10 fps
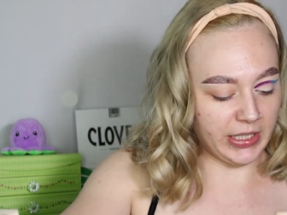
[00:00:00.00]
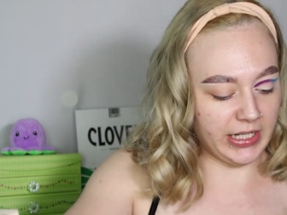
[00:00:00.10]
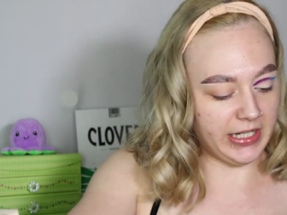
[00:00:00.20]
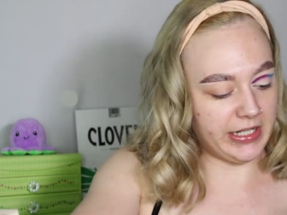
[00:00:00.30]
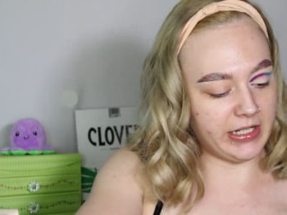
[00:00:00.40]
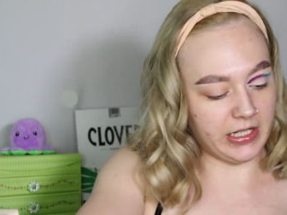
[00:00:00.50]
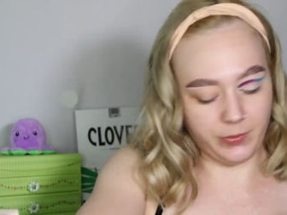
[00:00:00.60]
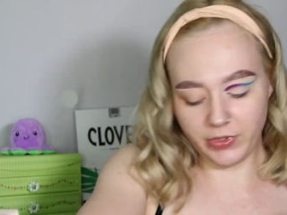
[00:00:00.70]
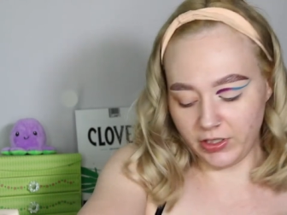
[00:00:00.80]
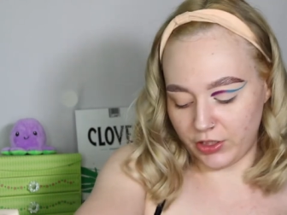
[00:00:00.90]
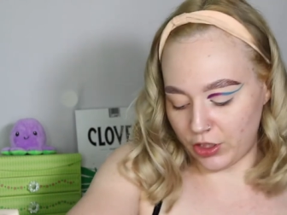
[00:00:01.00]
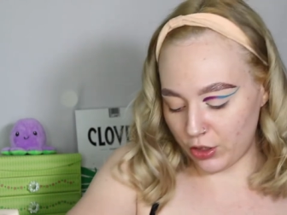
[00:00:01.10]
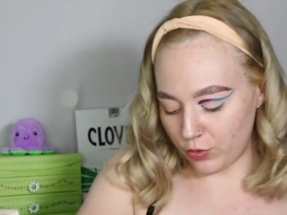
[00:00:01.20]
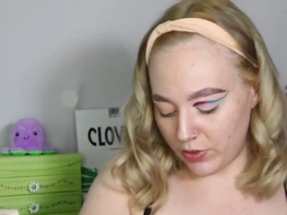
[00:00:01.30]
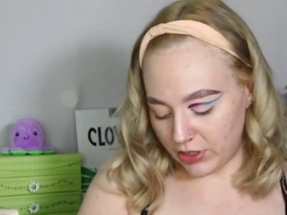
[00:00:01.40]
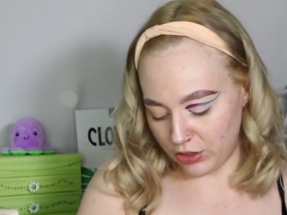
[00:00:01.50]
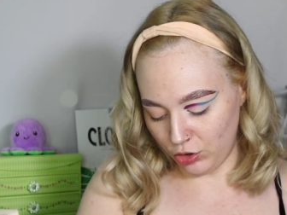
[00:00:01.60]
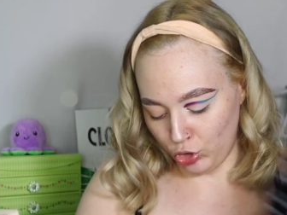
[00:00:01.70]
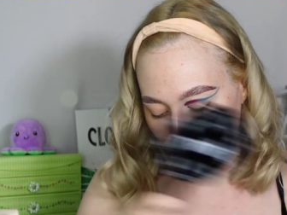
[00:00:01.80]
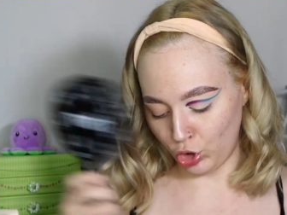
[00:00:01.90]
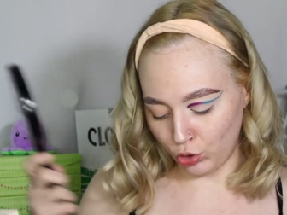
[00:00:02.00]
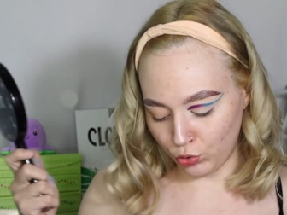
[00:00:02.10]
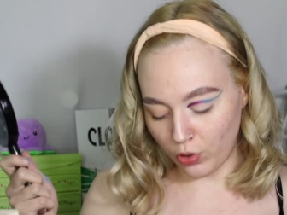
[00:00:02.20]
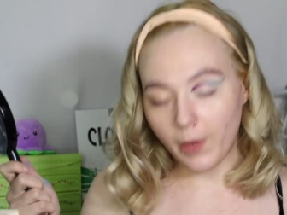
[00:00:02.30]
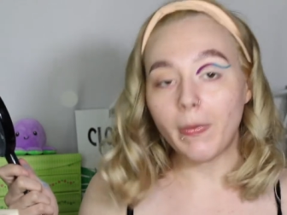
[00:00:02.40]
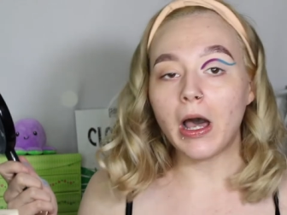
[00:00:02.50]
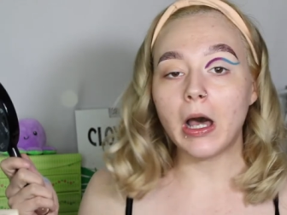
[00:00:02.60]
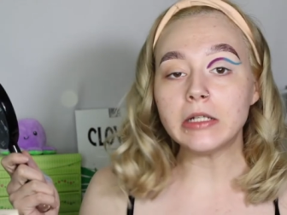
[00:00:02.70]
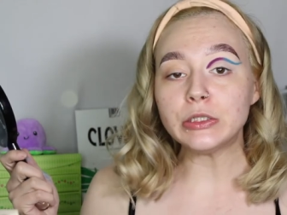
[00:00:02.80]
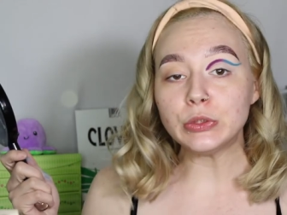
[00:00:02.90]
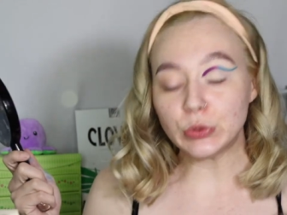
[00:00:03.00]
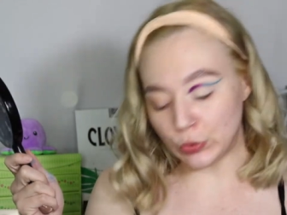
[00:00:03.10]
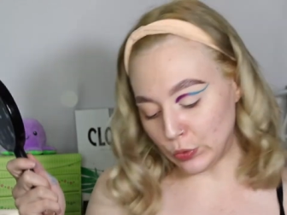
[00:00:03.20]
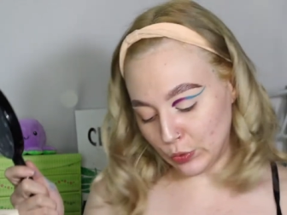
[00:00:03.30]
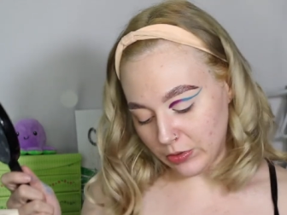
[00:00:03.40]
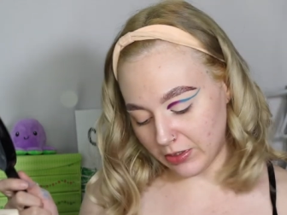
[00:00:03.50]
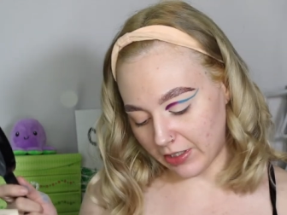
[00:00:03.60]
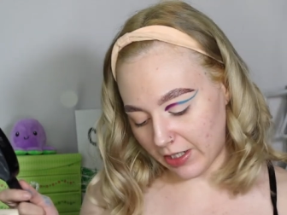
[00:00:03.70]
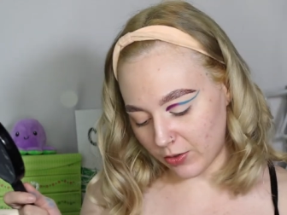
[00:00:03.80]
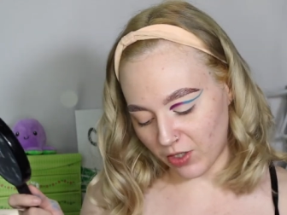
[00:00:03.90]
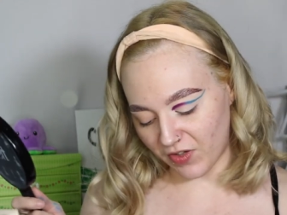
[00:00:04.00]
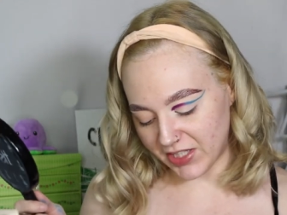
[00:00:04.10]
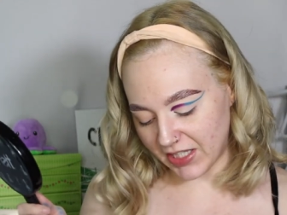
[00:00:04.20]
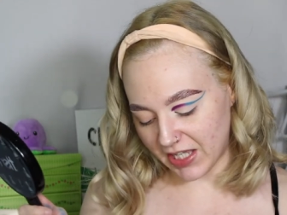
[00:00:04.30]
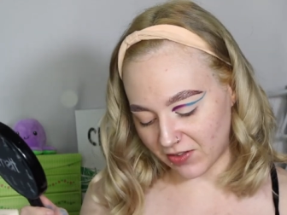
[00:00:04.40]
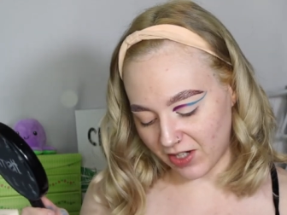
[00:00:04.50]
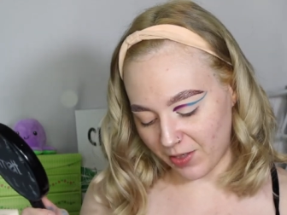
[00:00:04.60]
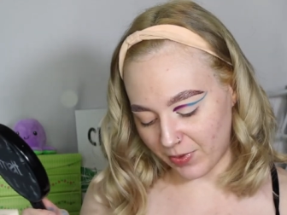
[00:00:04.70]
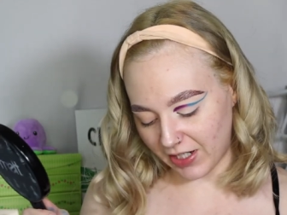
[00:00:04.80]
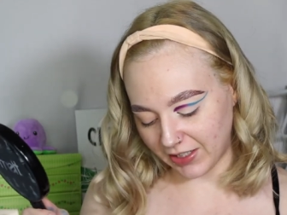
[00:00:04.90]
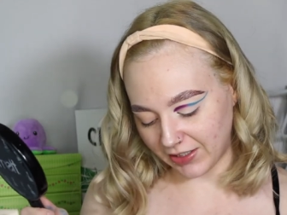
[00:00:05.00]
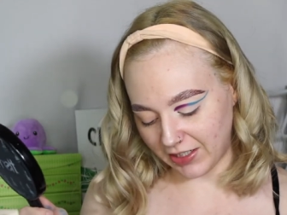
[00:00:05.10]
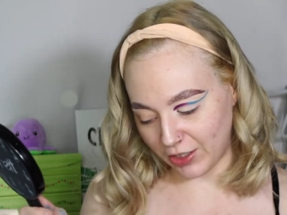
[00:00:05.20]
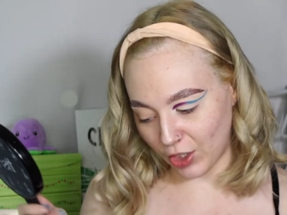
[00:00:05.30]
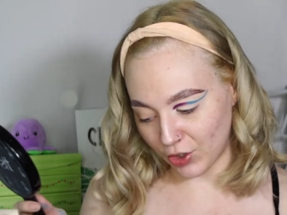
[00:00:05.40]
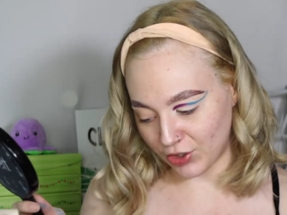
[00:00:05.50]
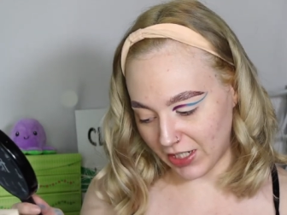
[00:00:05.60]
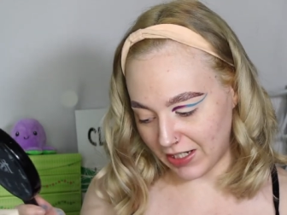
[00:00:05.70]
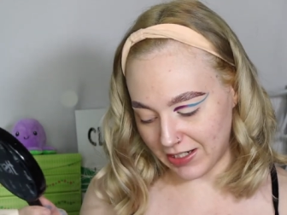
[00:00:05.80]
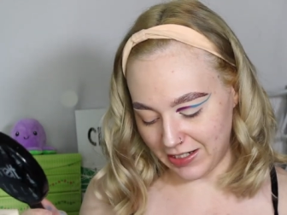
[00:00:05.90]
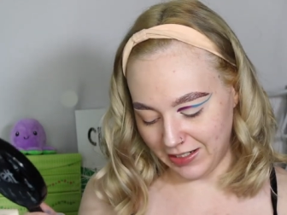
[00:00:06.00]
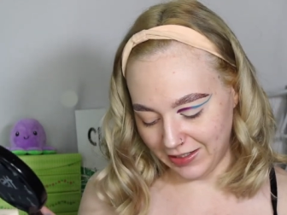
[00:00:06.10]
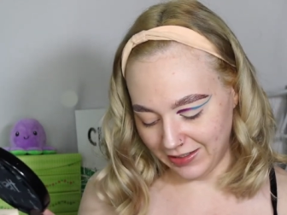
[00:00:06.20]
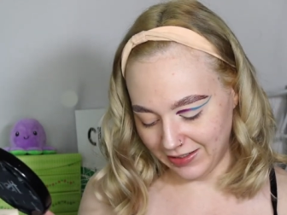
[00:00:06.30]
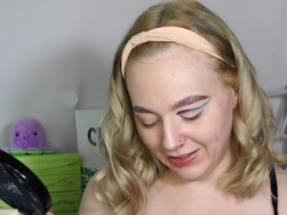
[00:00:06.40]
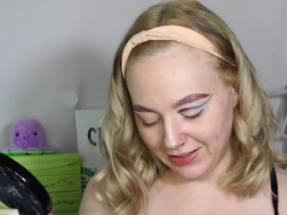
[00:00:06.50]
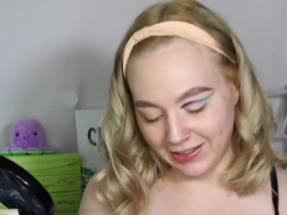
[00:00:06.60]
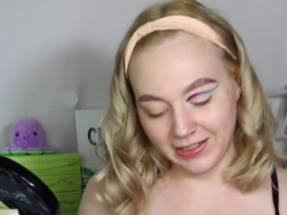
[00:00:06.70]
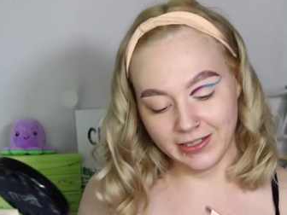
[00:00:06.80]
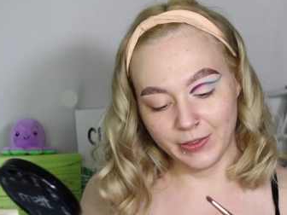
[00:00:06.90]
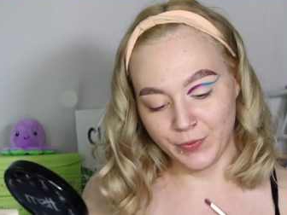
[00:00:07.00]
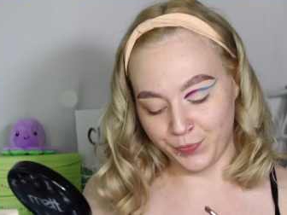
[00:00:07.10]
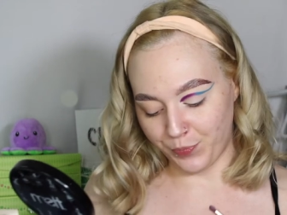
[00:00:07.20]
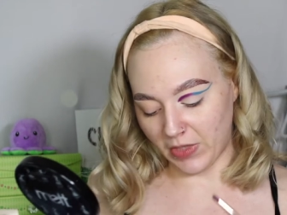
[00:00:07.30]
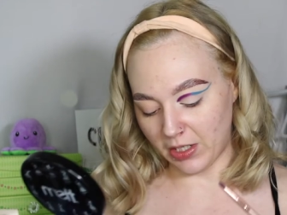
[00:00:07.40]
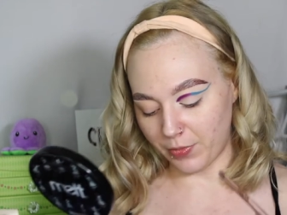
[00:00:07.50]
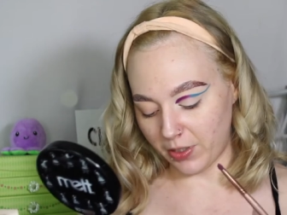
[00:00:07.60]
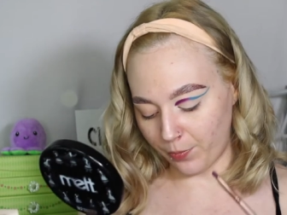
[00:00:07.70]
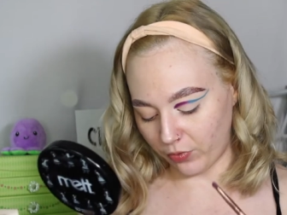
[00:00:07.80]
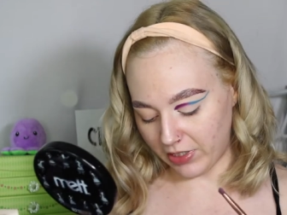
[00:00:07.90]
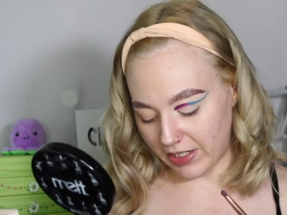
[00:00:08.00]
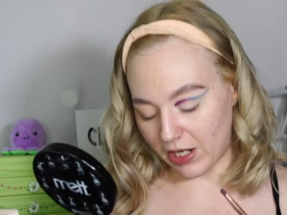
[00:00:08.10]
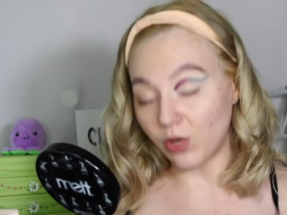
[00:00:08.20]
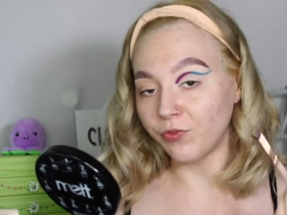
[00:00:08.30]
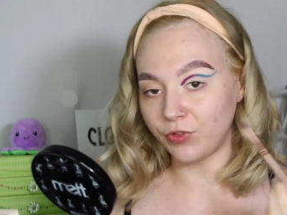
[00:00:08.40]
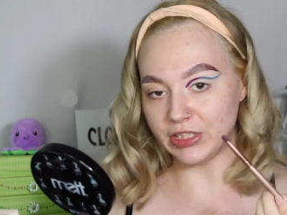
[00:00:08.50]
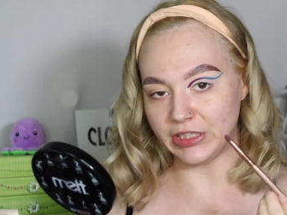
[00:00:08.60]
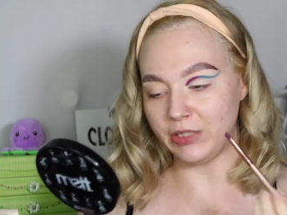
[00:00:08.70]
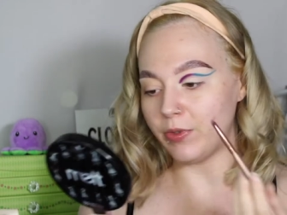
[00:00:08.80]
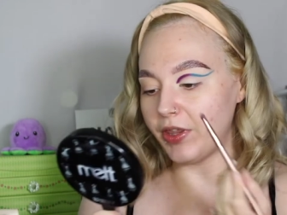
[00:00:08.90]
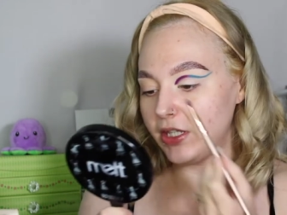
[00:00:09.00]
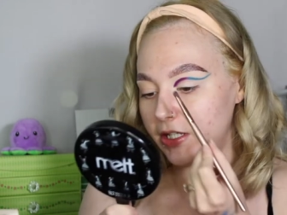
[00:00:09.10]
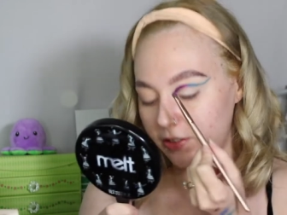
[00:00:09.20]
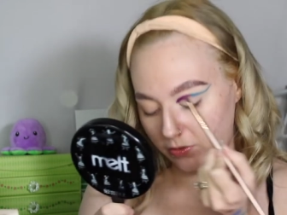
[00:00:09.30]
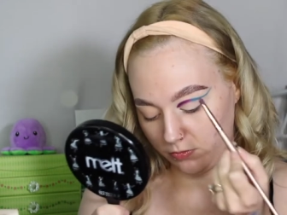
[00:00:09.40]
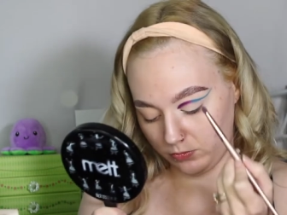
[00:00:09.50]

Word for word: And I'm going to go into Pot two. I don't know if I said that right, but I can hear her saying it. And I'm going to blend out Frisky with it.